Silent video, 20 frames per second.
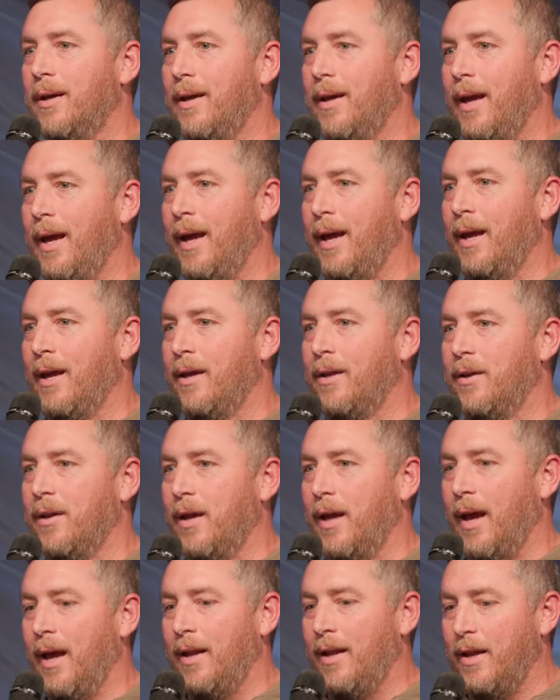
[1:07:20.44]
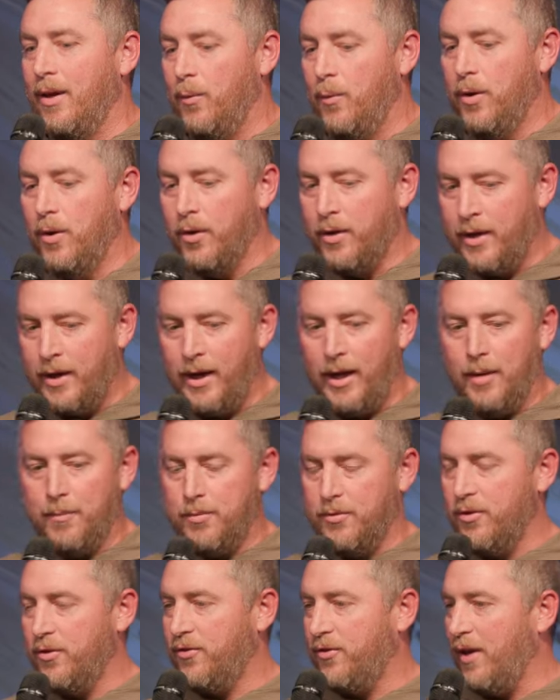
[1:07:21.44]
And and it will keep,
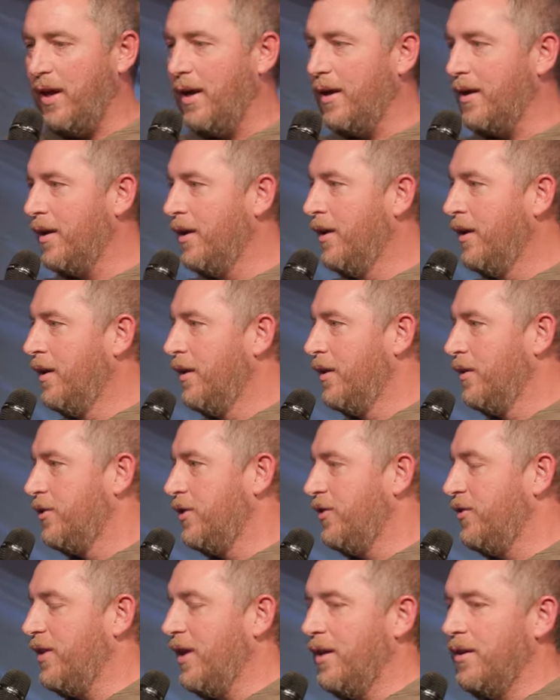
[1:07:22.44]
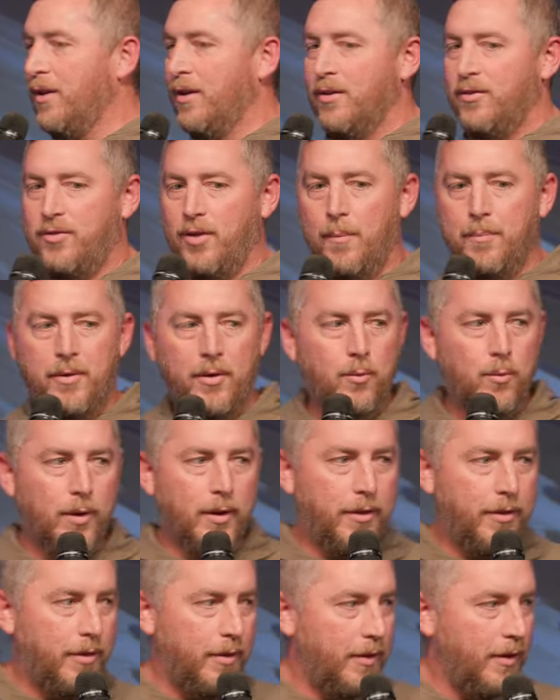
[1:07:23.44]
just like she said, something
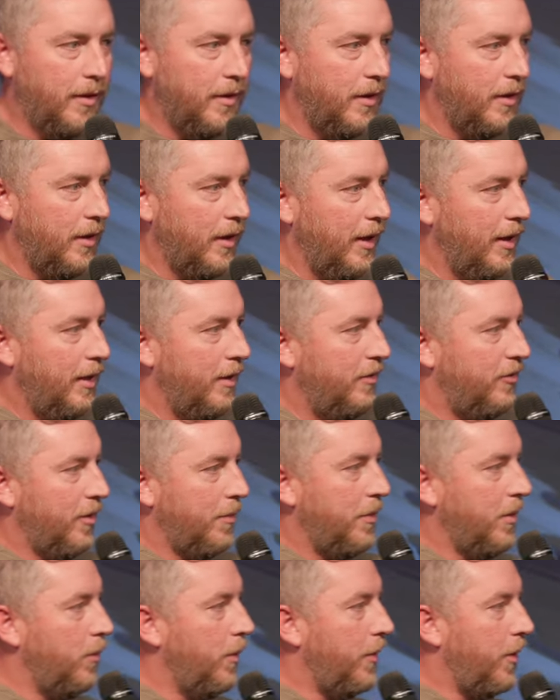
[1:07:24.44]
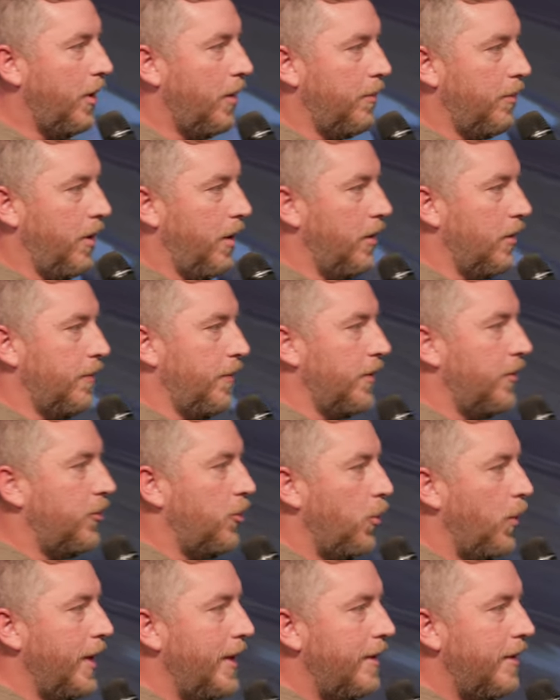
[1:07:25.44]
with the, the lady, something with her brother for
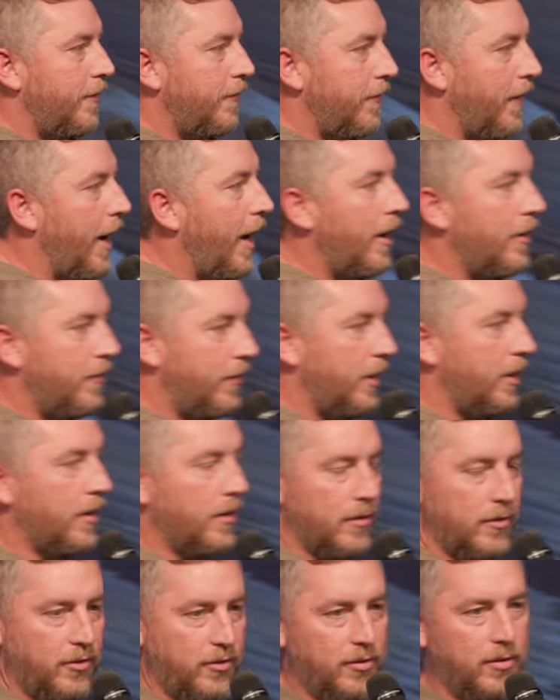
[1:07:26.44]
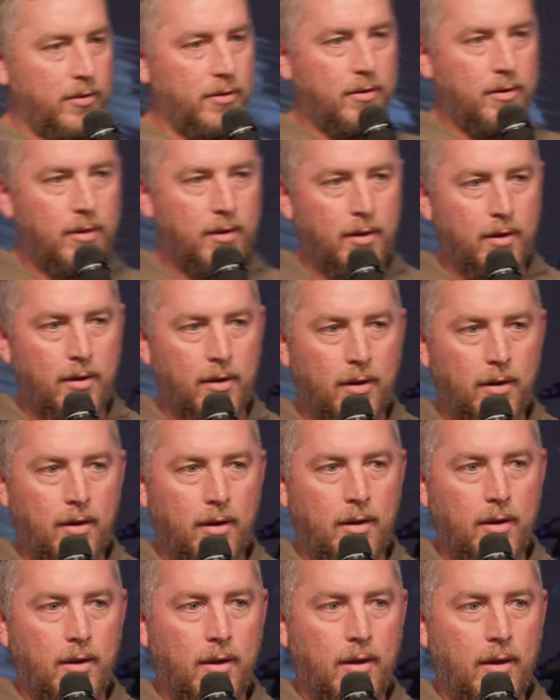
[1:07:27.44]
twenty-five years.
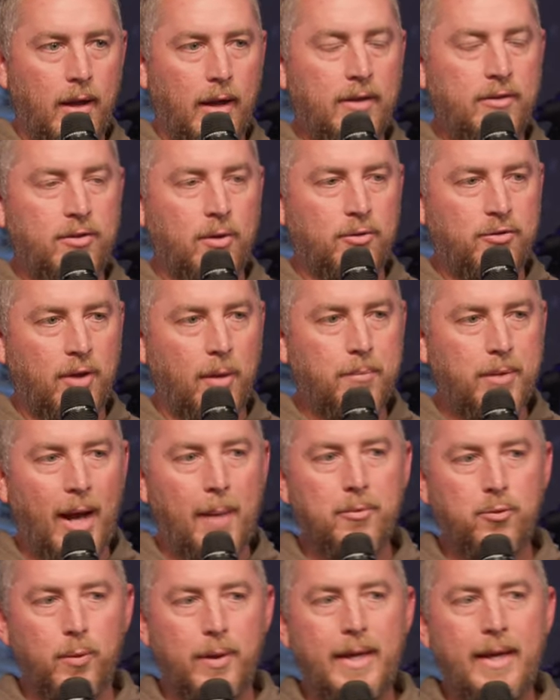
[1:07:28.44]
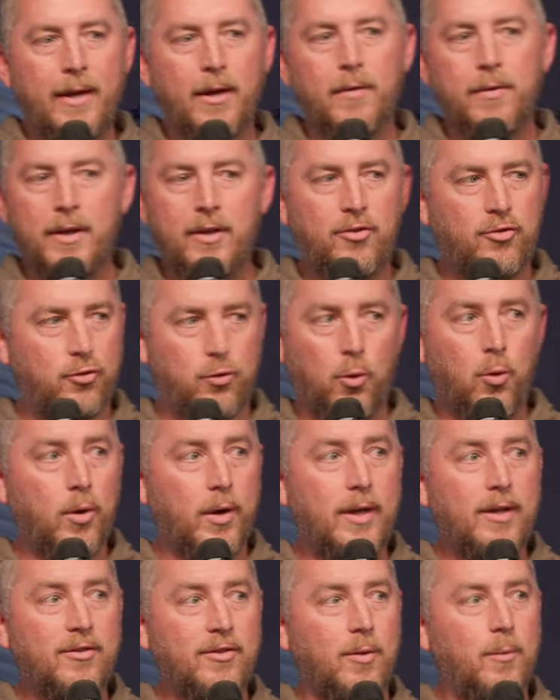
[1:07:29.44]
And so sometimes we hear these
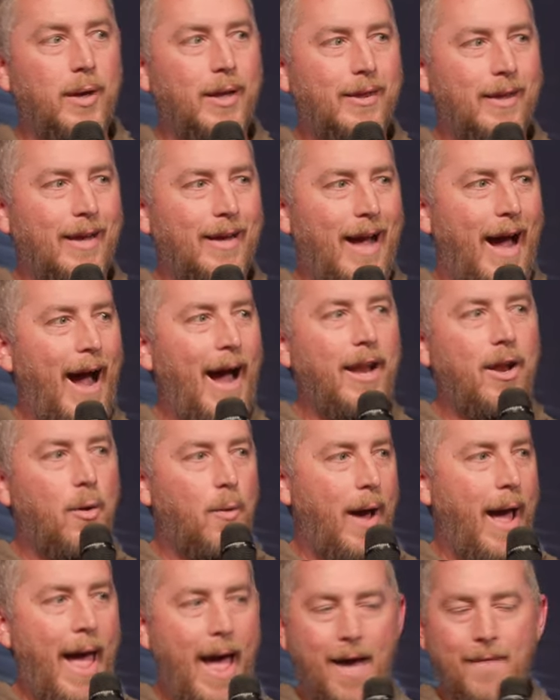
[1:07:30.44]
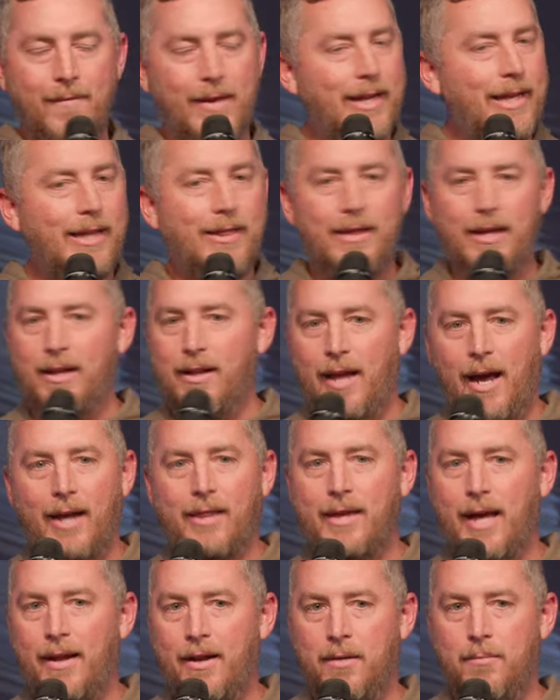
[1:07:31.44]
stories and we think, I don't have anything like
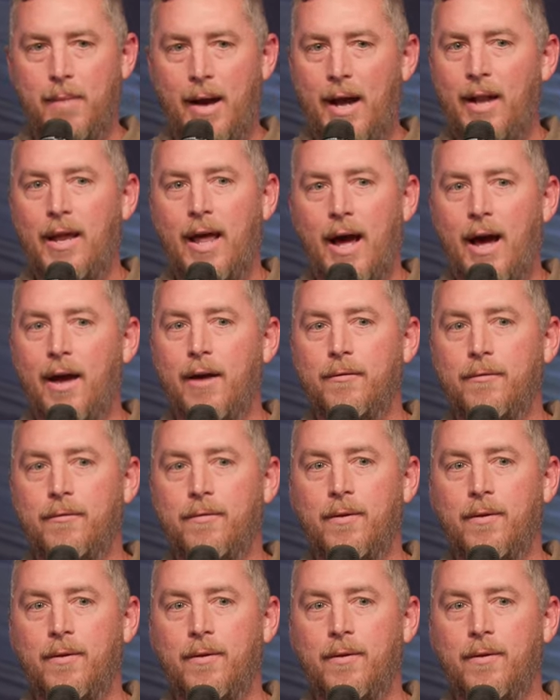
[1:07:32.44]
that in my life.